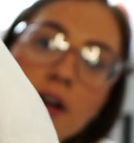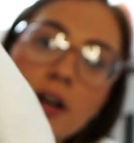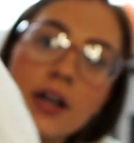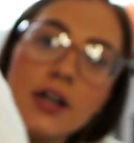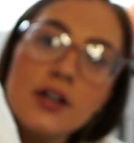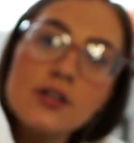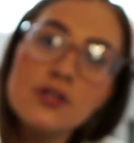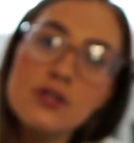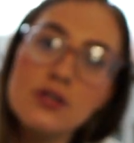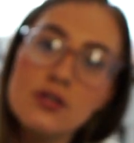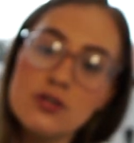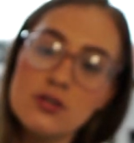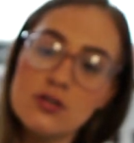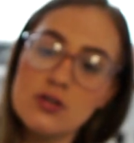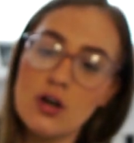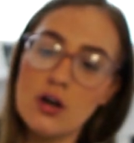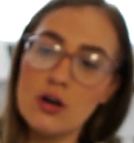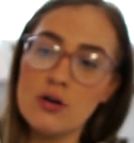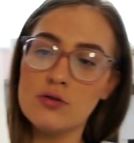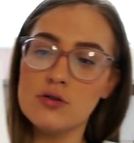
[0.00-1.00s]
It's just
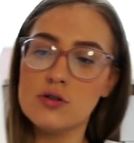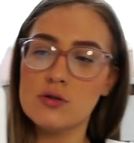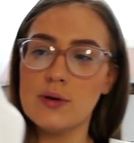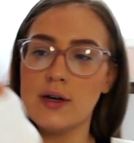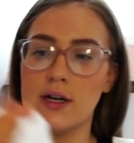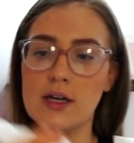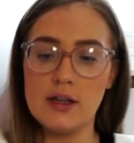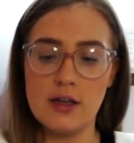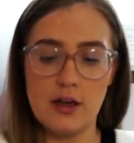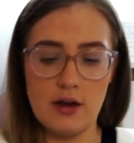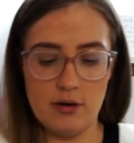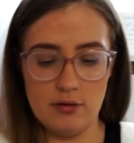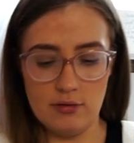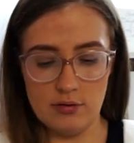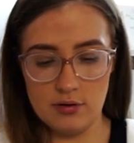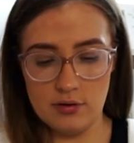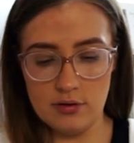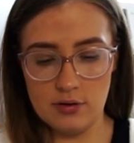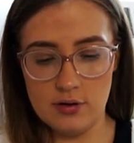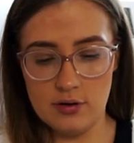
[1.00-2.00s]
so sweet
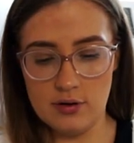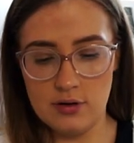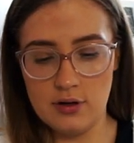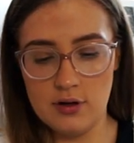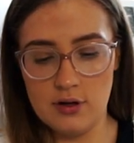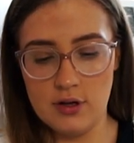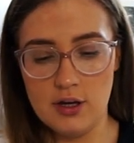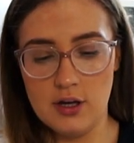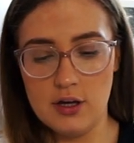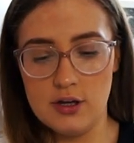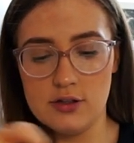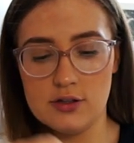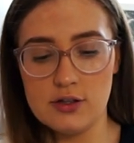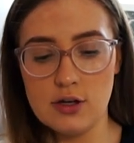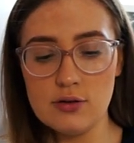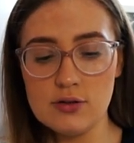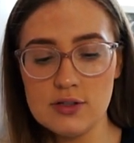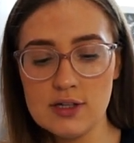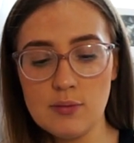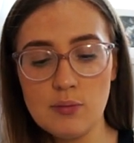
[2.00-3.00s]
though.
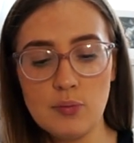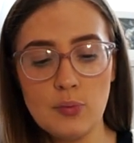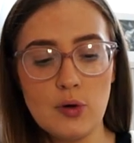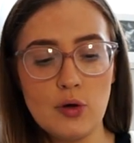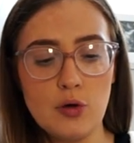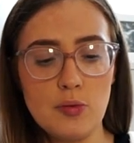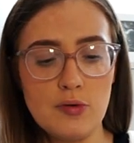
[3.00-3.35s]
So simple,